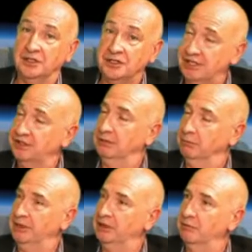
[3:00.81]

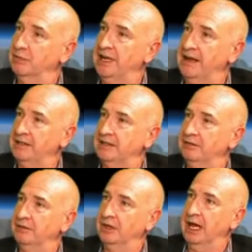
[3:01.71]
consistent with the government
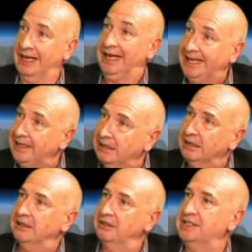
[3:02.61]
narrative,
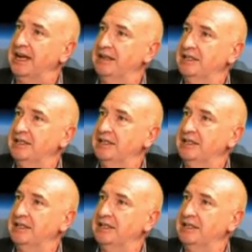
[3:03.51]
i.e. the